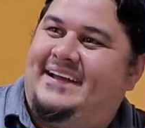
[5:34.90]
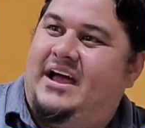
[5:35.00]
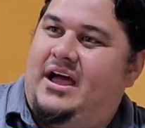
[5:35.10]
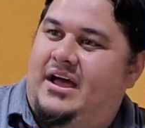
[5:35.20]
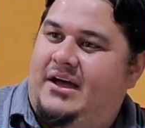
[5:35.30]

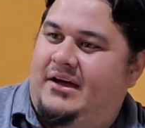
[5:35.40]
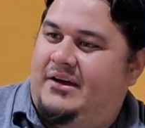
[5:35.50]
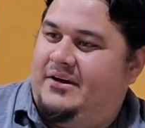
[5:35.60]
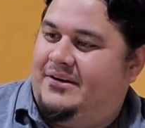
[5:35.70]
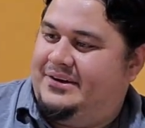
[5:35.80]

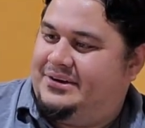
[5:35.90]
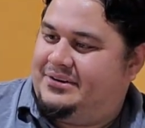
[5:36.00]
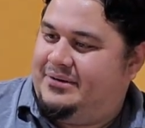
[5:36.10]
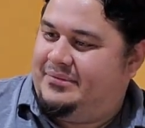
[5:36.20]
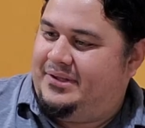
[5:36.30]
Oh,
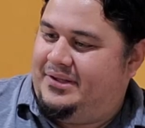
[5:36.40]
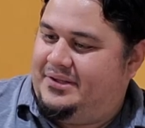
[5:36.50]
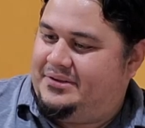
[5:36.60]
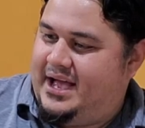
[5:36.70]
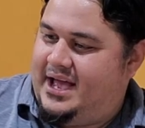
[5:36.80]
Incredible
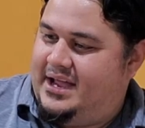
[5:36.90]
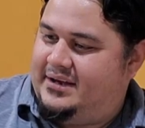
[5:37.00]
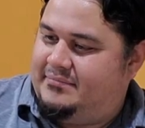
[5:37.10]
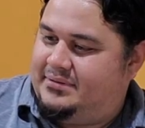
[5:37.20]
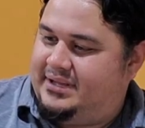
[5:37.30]
Hulk,
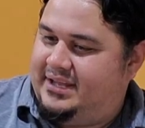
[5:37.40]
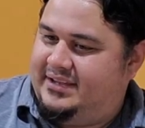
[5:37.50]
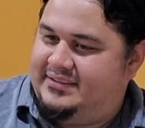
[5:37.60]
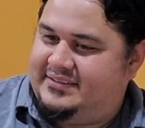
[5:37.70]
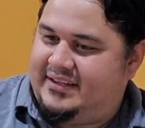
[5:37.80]
Hide in
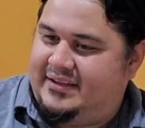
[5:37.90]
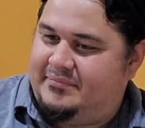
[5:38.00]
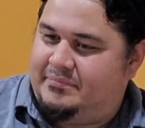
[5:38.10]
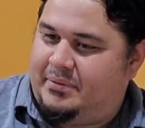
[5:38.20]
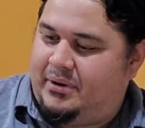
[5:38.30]
Plain Sight,
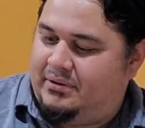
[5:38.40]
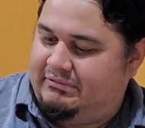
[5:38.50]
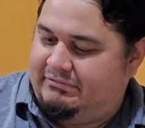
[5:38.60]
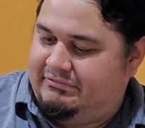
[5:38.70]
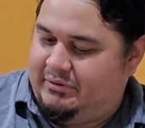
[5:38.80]
Part
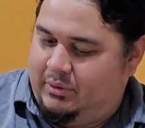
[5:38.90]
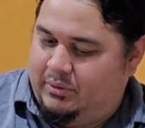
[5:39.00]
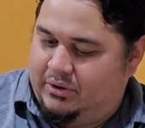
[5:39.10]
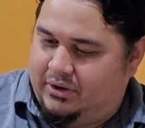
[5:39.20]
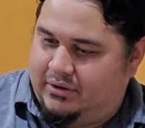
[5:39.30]

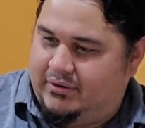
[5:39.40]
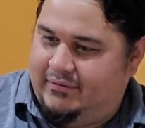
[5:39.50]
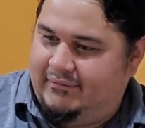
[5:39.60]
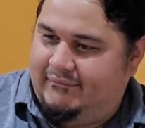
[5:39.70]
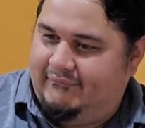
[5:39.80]
four.
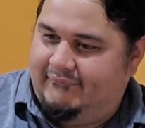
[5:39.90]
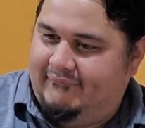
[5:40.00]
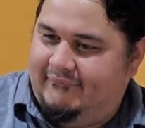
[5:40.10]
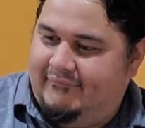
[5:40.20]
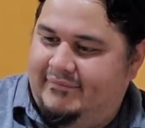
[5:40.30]

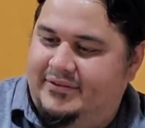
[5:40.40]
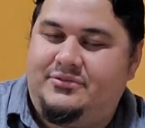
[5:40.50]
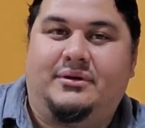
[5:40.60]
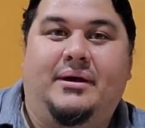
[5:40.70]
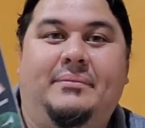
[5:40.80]

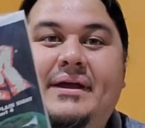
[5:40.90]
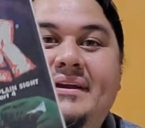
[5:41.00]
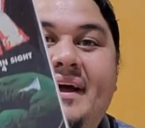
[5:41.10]
This one I paid